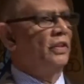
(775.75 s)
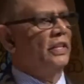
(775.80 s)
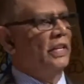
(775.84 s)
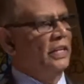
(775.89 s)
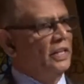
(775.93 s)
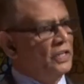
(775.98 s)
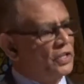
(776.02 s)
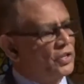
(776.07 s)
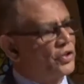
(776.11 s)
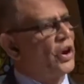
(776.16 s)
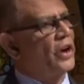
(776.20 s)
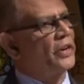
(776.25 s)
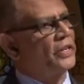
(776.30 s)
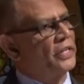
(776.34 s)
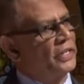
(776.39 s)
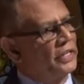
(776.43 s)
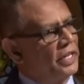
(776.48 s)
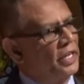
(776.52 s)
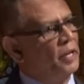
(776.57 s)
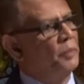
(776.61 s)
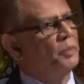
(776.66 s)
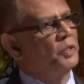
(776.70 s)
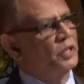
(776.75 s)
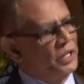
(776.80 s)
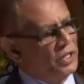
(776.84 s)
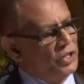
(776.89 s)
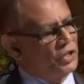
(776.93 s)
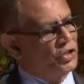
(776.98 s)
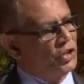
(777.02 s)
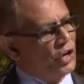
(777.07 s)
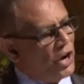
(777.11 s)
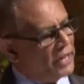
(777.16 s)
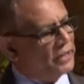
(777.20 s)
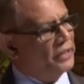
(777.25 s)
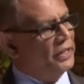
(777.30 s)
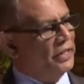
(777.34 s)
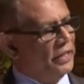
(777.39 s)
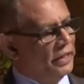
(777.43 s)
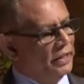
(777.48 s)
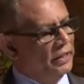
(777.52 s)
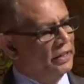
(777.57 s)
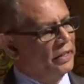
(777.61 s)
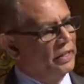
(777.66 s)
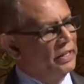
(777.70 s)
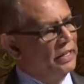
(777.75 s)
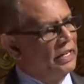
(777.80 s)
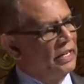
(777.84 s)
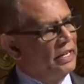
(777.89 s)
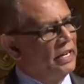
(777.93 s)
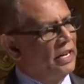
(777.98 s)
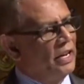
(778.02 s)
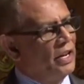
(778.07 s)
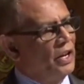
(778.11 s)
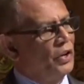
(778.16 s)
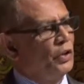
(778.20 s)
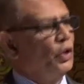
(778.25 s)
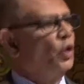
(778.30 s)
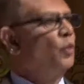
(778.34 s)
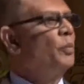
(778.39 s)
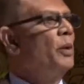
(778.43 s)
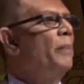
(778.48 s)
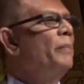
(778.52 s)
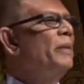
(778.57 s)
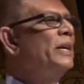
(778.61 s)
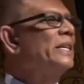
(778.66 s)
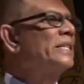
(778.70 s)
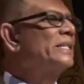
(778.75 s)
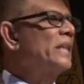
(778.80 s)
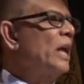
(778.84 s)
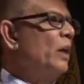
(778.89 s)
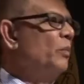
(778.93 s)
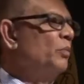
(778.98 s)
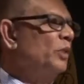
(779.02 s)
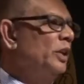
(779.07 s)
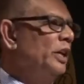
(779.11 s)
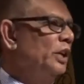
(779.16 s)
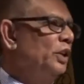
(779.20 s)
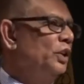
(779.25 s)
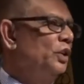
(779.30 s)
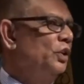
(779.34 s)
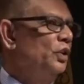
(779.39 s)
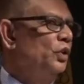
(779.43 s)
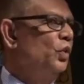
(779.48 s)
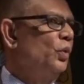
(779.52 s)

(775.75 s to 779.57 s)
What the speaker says: when the instructor keeps instructing, you may miss something.